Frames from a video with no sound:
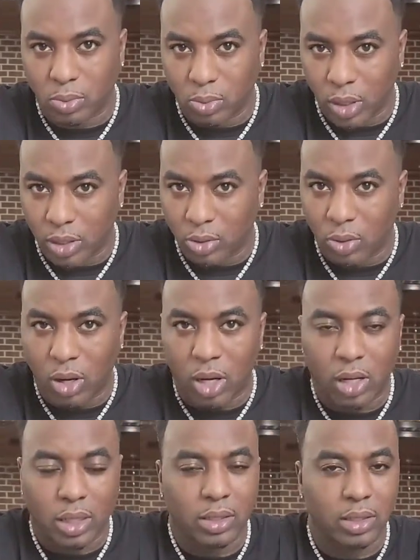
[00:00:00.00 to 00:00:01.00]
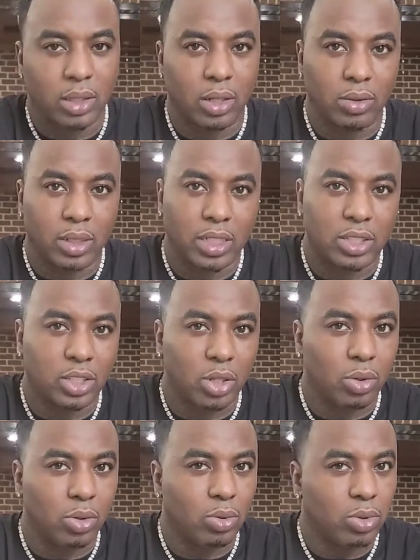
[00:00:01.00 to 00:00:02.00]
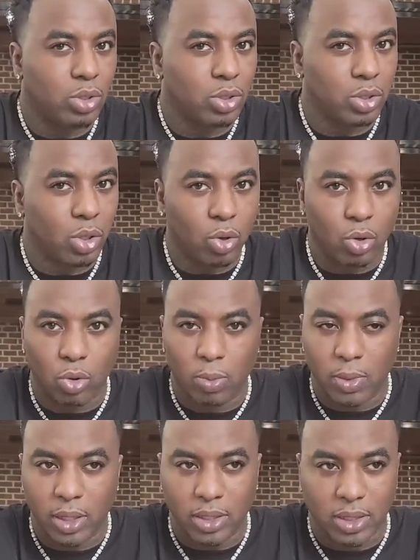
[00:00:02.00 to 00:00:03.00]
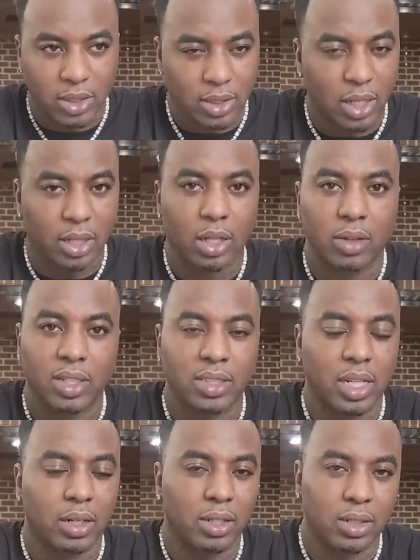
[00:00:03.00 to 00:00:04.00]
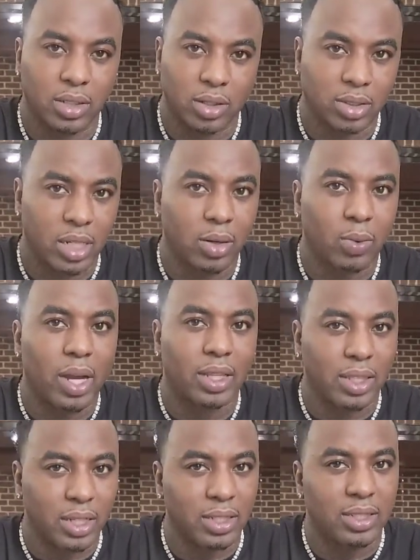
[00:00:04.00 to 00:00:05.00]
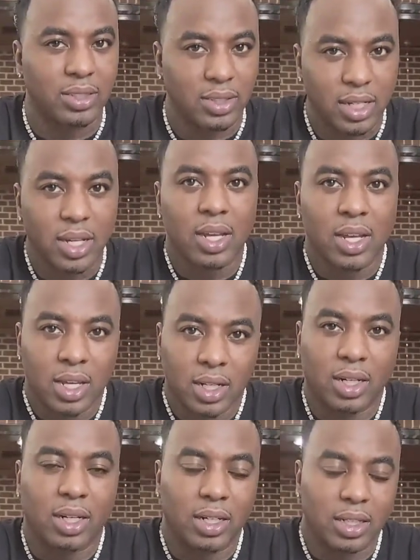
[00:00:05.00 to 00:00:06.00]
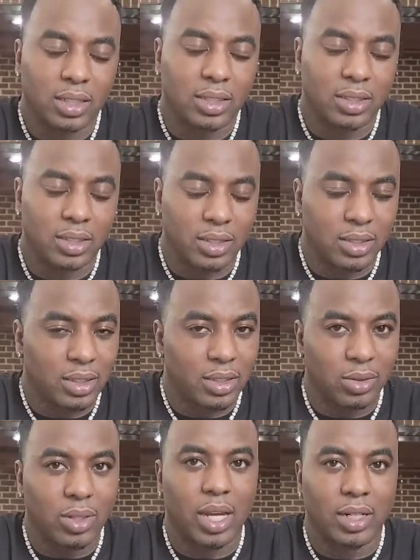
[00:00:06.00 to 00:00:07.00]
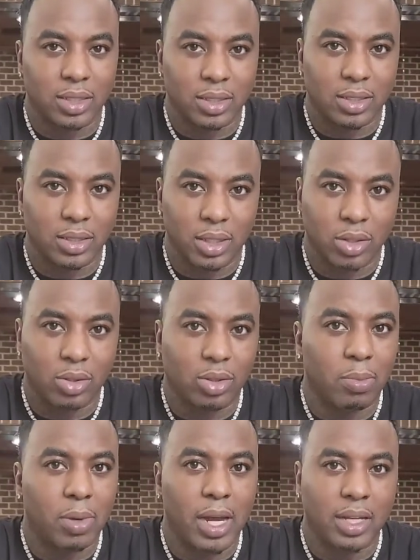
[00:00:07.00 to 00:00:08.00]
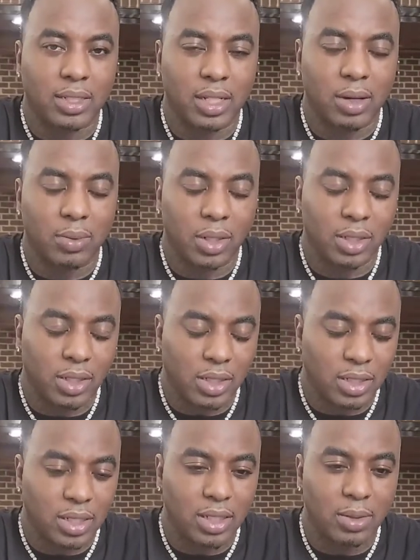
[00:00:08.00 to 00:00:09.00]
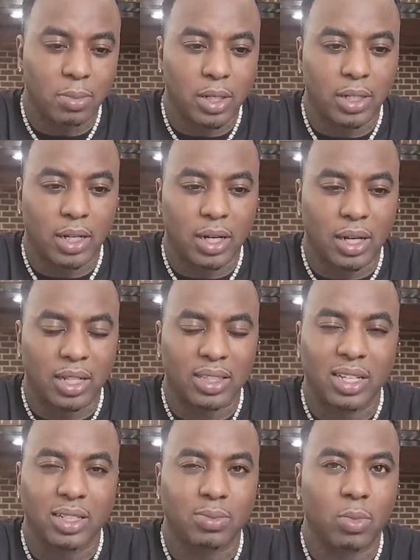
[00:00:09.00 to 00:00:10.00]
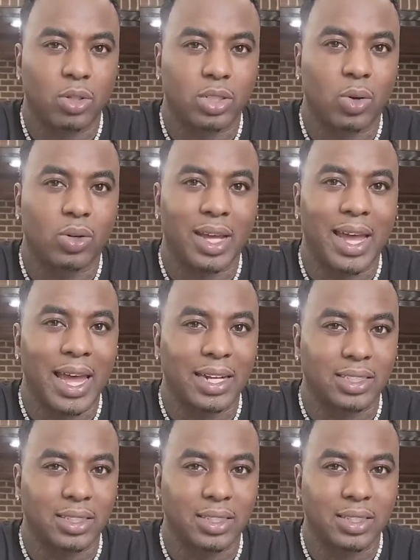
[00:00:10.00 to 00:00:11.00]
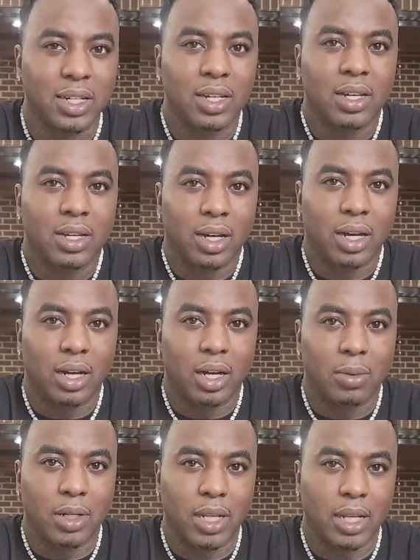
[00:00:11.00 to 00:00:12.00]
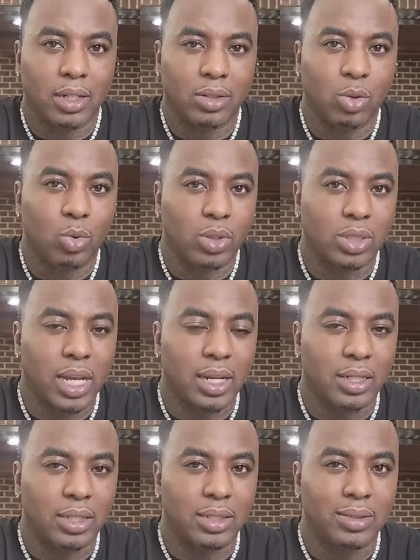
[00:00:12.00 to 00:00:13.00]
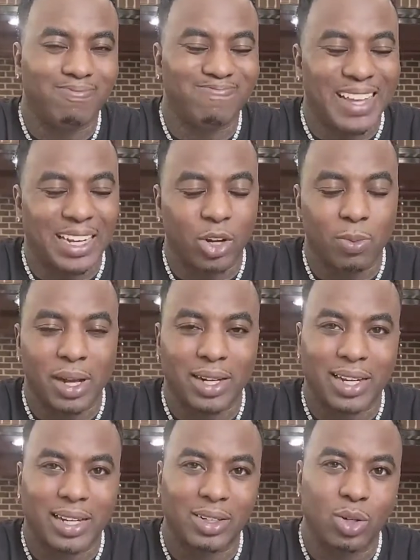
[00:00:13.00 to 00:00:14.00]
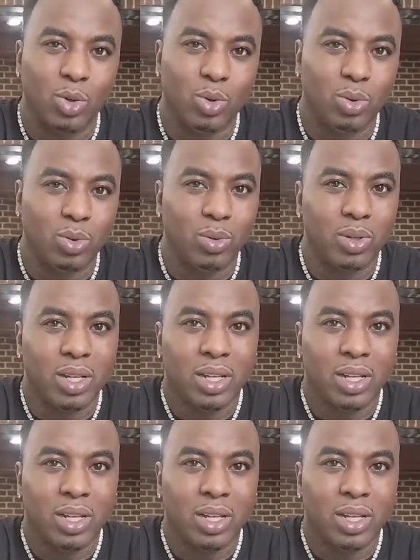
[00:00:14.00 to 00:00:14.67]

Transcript: what you are. You know, they show you so much love. They say that you know say the right things, mm-hmm. uh, to, and you kind of you know you can buy into that really easily. But uh, I think it's more so the actions, um, and then who was kind of I go by kind of who